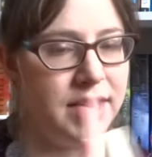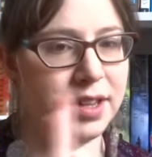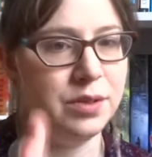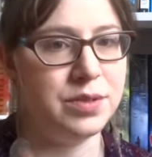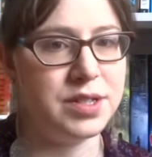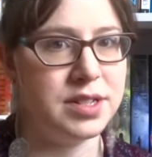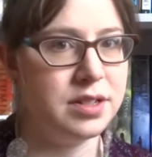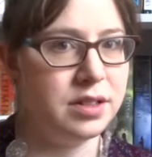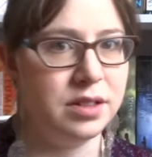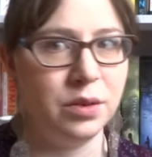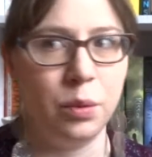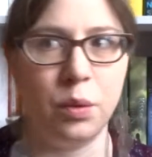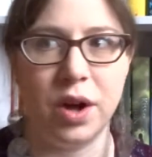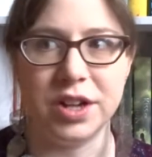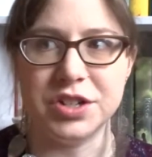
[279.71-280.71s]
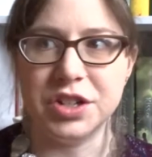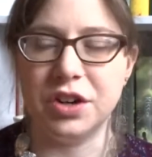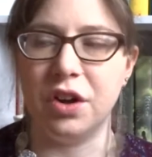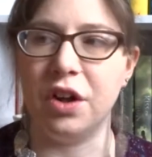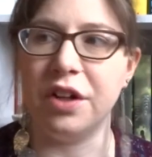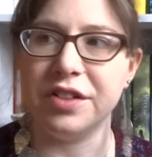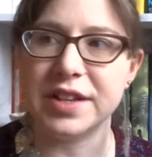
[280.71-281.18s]
I used to watch it
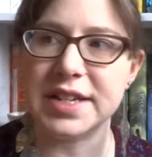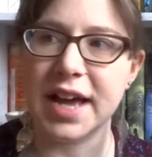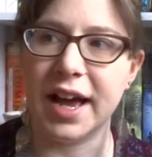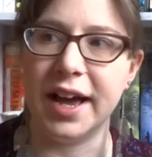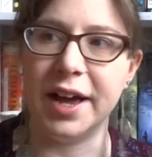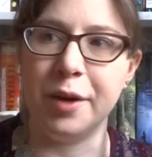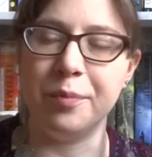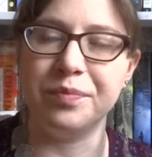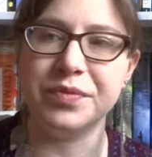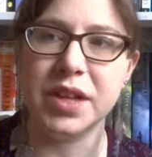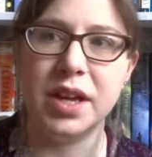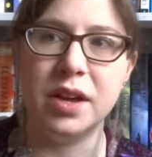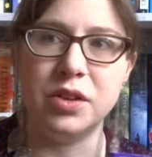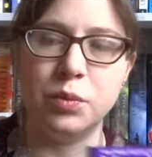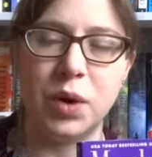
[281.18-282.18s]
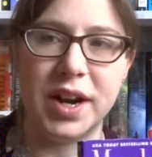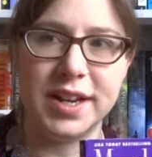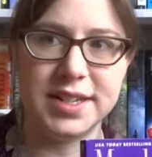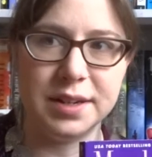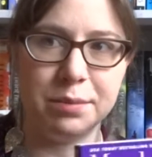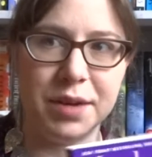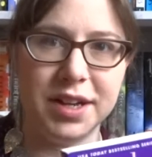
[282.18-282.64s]
all the time when I
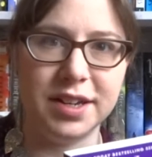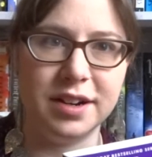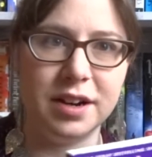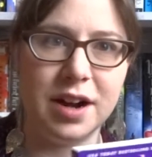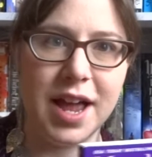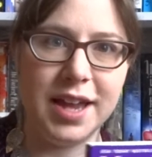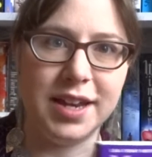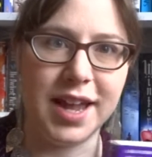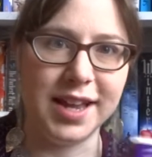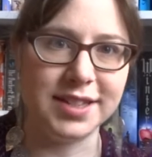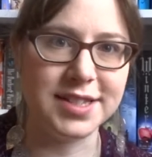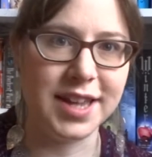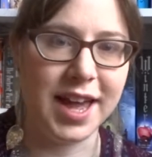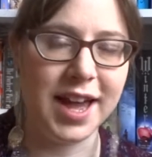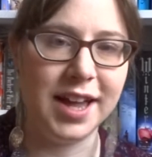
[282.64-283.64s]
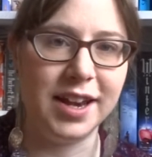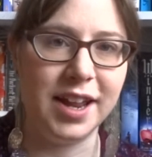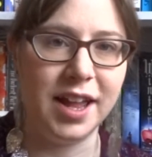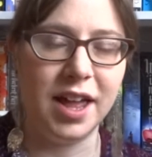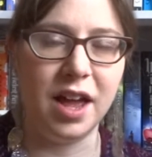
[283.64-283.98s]
did my year at NASCAD.